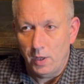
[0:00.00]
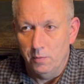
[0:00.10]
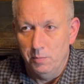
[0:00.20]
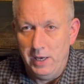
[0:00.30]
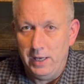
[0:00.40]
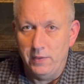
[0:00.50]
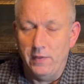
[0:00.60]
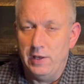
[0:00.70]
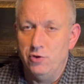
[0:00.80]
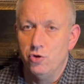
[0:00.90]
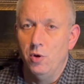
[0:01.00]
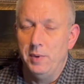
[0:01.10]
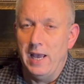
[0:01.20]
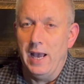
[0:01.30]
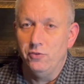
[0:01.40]
meaning that they should not
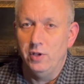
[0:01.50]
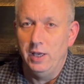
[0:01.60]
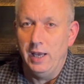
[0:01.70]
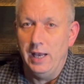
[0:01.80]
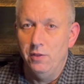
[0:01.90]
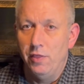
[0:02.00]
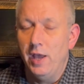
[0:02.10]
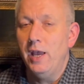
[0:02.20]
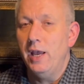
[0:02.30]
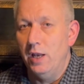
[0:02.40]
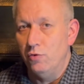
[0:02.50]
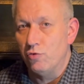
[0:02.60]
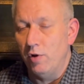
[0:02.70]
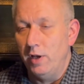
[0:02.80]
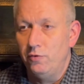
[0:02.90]
be acting in their
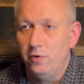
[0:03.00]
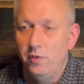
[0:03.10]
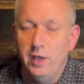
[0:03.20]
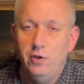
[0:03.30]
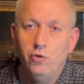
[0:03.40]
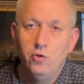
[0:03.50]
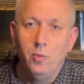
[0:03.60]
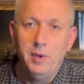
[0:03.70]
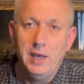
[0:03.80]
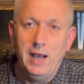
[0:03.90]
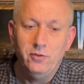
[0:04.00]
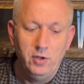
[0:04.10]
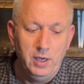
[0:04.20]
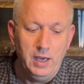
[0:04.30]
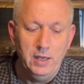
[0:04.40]
interest. They should not be
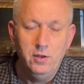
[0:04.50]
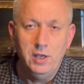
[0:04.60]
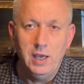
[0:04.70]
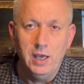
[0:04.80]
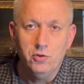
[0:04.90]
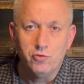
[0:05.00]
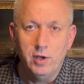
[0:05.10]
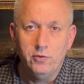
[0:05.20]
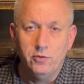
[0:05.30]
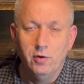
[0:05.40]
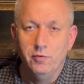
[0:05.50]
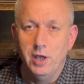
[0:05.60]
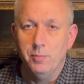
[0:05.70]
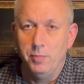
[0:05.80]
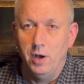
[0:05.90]
acting in the interest of
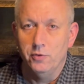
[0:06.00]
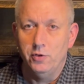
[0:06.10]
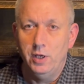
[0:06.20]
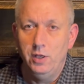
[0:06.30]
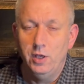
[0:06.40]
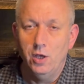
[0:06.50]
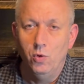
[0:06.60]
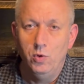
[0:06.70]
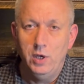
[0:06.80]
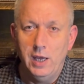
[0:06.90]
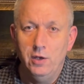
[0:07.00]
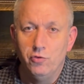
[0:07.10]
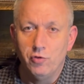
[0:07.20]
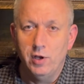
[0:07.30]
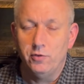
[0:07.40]
their party. The only
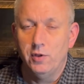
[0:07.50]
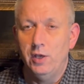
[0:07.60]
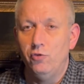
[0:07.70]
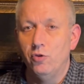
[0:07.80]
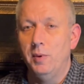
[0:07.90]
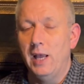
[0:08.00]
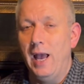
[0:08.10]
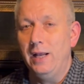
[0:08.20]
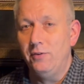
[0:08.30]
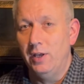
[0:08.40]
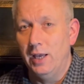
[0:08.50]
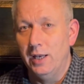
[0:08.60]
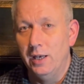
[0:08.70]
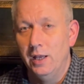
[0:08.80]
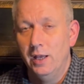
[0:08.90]
interest they should be acting
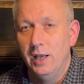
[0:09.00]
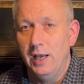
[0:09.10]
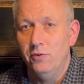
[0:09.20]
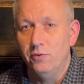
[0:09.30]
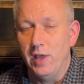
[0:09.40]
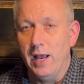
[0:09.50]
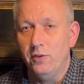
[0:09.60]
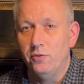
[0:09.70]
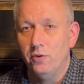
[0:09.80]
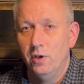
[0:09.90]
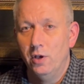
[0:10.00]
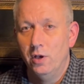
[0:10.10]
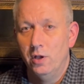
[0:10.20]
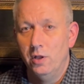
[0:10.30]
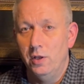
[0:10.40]
in is
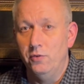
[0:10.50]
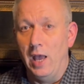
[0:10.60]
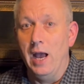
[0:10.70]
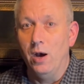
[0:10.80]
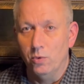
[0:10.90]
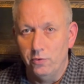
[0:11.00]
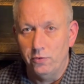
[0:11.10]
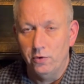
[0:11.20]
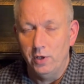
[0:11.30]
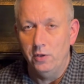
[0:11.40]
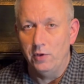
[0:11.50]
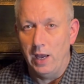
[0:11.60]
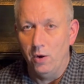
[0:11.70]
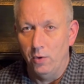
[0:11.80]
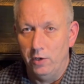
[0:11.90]

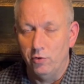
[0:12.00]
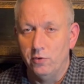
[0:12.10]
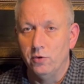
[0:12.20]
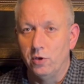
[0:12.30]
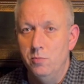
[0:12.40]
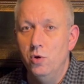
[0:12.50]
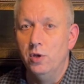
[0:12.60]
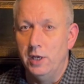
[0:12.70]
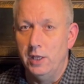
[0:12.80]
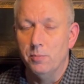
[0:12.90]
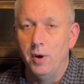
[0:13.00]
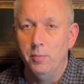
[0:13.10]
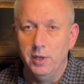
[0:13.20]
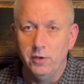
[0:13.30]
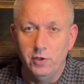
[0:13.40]
our interest, the community, the
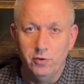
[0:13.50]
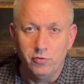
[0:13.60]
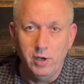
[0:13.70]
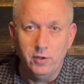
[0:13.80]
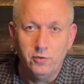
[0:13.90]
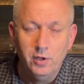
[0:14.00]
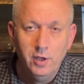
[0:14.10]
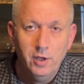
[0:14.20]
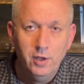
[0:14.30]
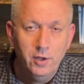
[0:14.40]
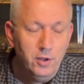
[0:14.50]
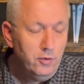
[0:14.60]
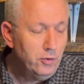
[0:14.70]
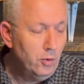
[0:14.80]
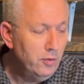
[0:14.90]
public's interest. So